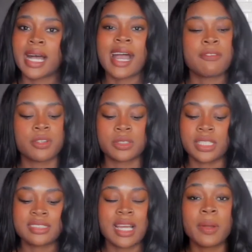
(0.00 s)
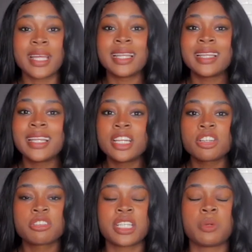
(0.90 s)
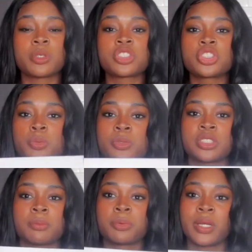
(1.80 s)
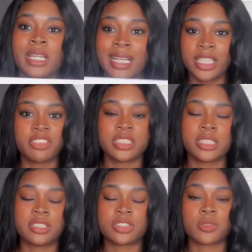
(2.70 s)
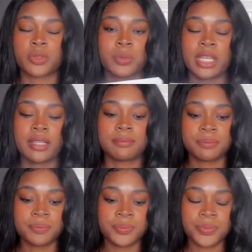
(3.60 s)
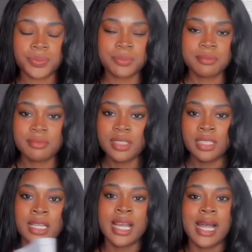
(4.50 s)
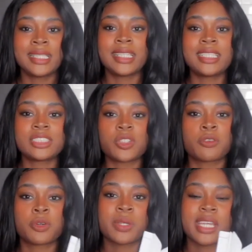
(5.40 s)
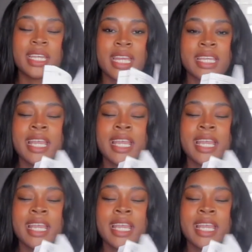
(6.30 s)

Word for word: I filled things out. It literally was super simple. It, I literally did this over the weekend. I did this over the weekend. It